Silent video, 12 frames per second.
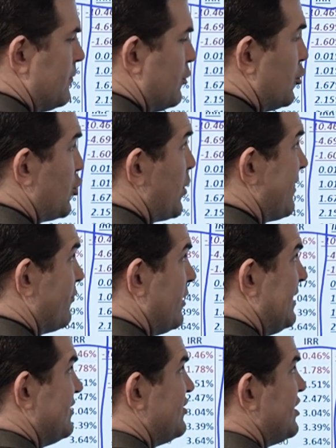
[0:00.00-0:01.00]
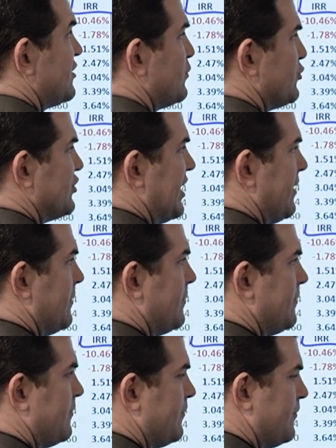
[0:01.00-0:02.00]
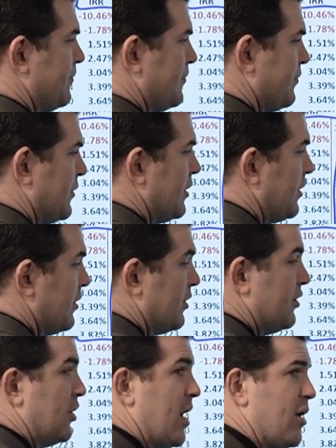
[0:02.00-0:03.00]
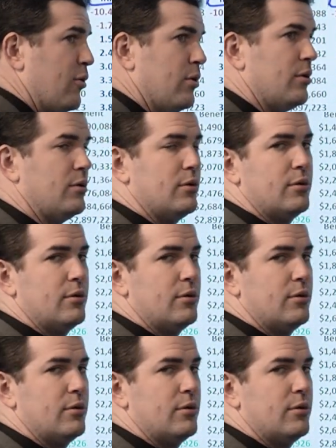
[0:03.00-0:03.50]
Or do we ever hit 6%? No,